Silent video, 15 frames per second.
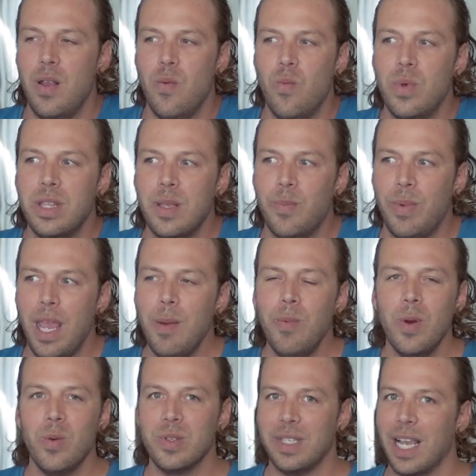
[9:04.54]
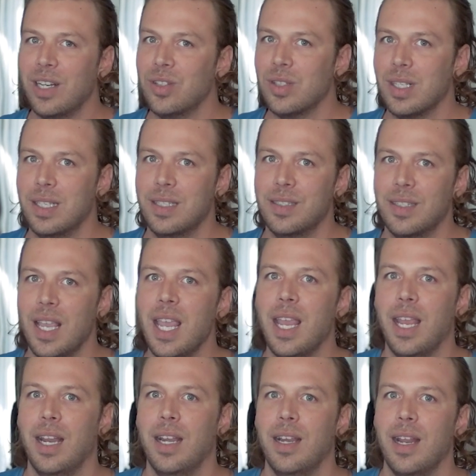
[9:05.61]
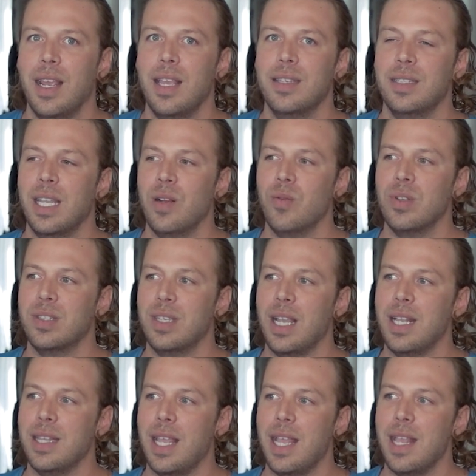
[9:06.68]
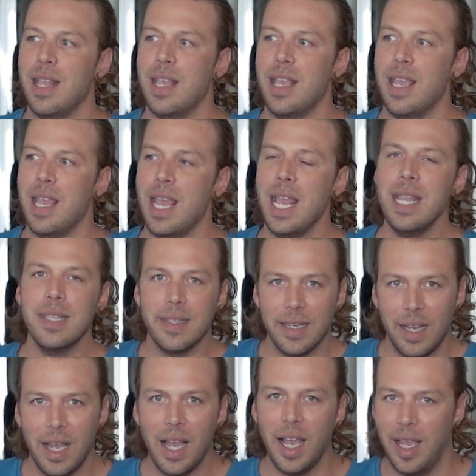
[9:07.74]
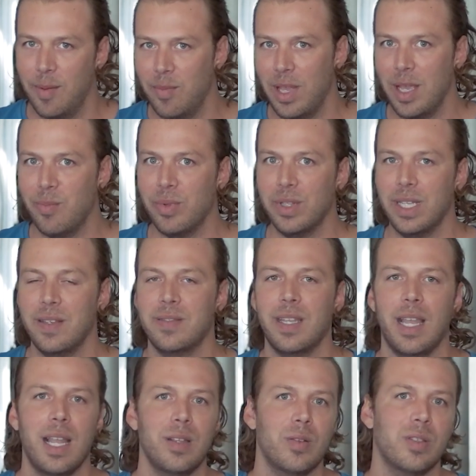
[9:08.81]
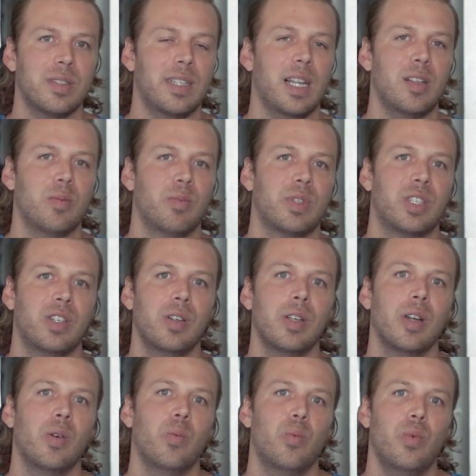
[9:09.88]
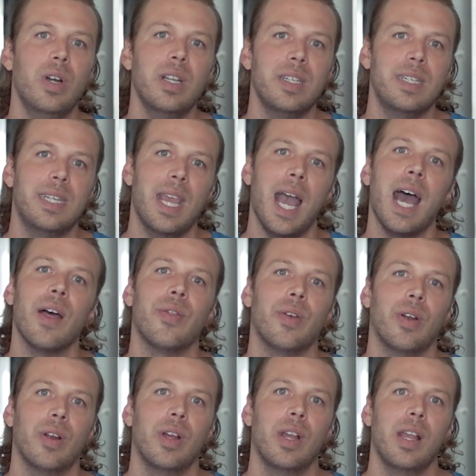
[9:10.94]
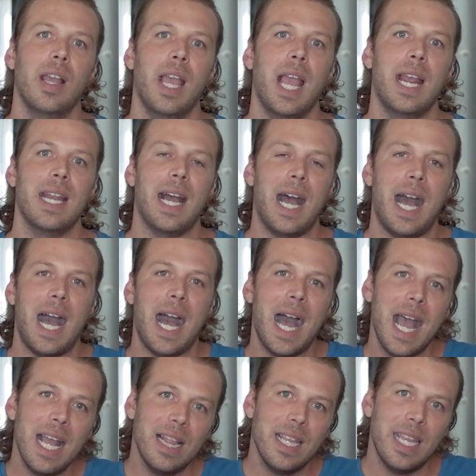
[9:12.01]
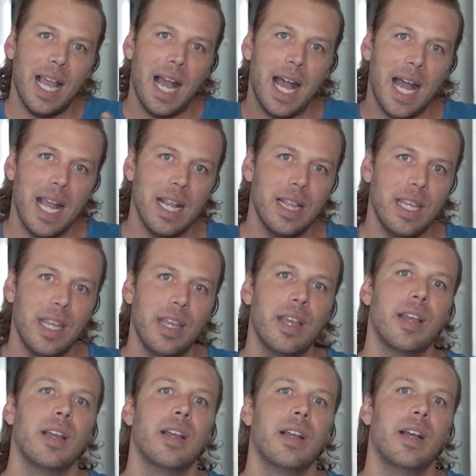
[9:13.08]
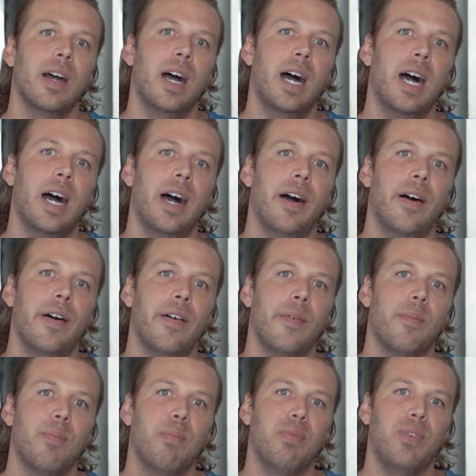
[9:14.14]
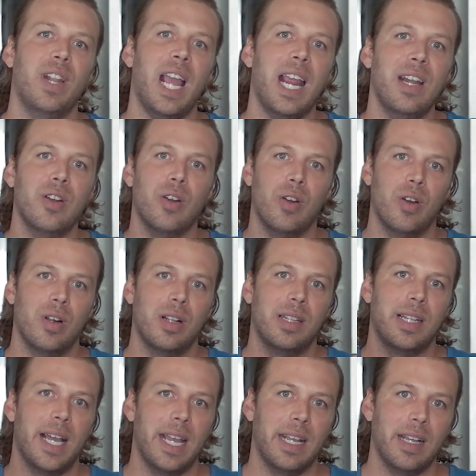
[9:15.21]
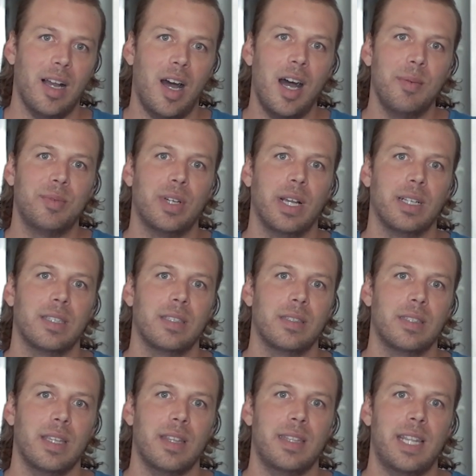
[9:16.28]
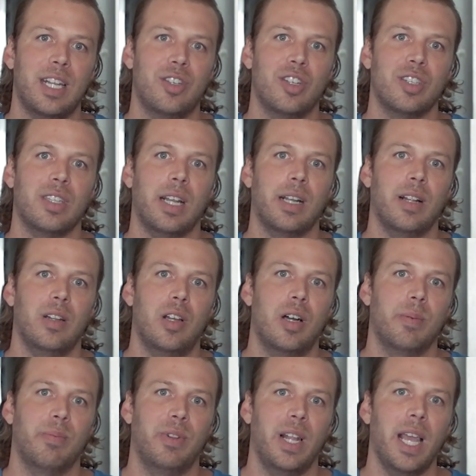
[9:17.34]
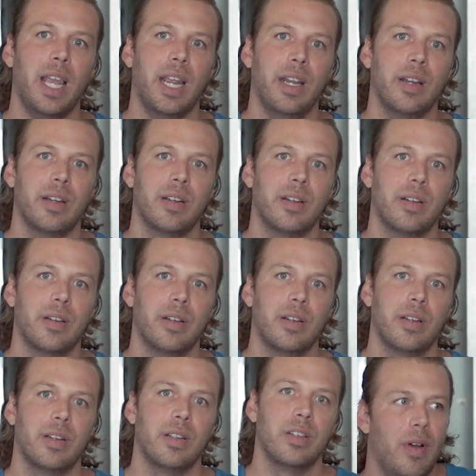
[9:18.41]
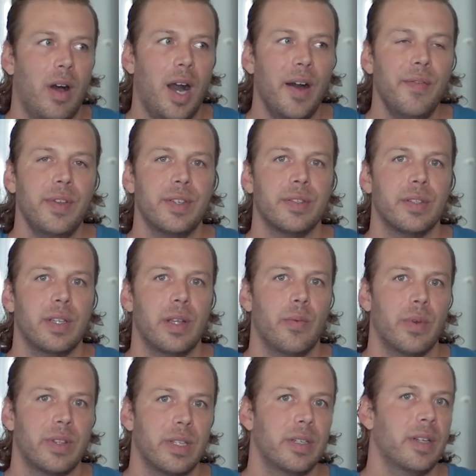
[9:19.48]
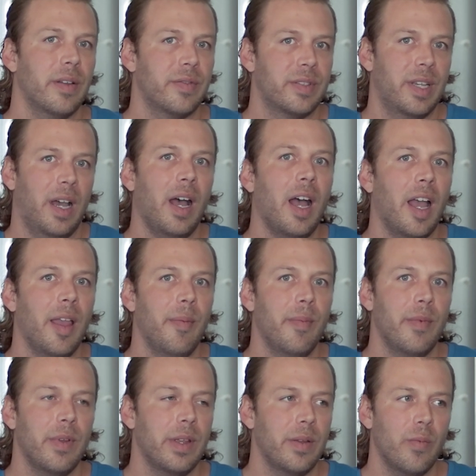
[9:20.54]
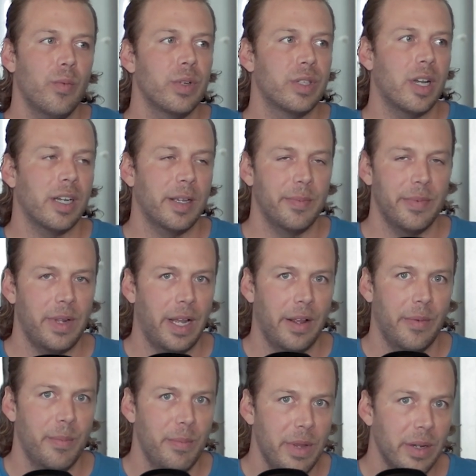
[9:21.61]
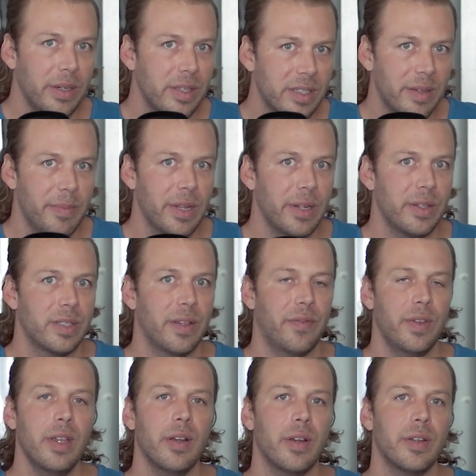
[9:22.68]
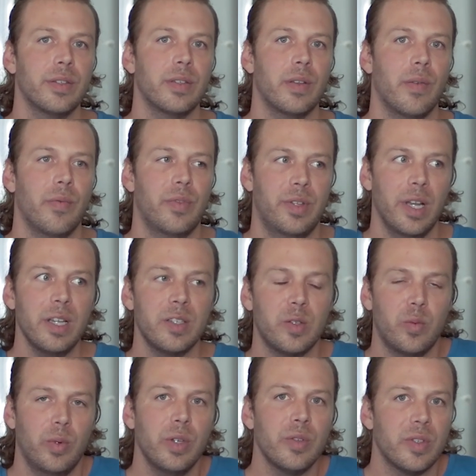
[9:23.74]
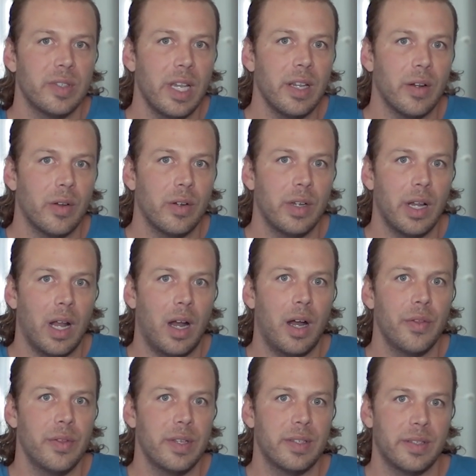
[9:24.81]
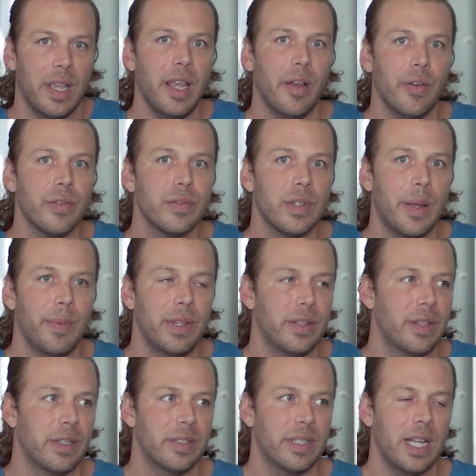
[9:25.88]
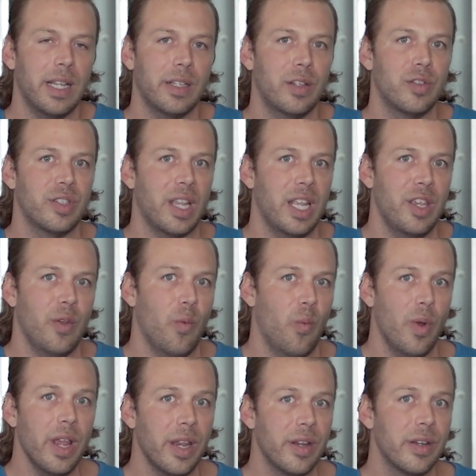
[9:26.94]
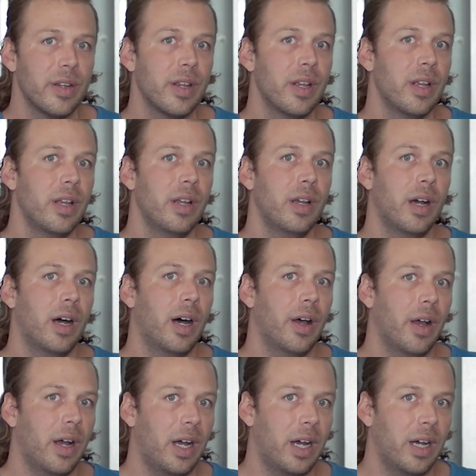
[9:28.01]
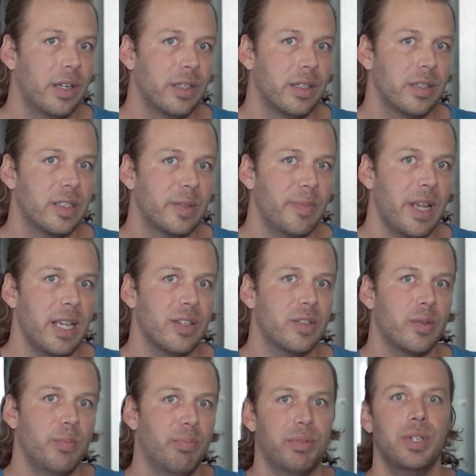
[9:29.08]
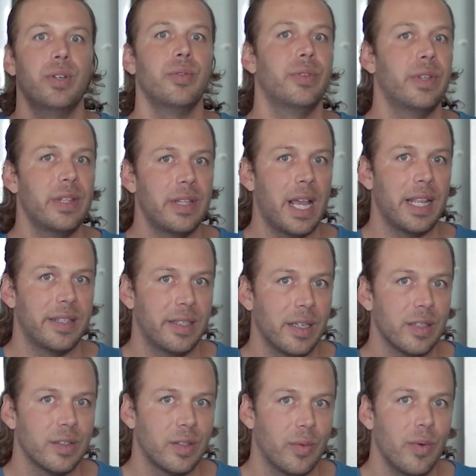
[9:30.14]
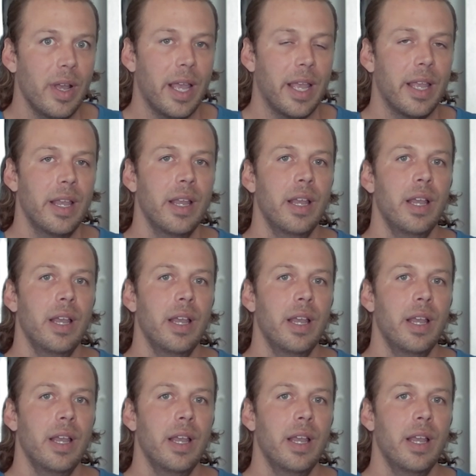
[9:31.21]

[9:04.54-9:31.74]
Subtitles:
what the paper was actually saying is they were saying that in time, it believes that interstellar material would gather in a highly, highly planar-like object, something that just like a long plane. Obviously, with enough time, we're talking about like millions and millions of years, dust will settle on the sails. I mean, it's not like there's any wind on space to blow that dust away.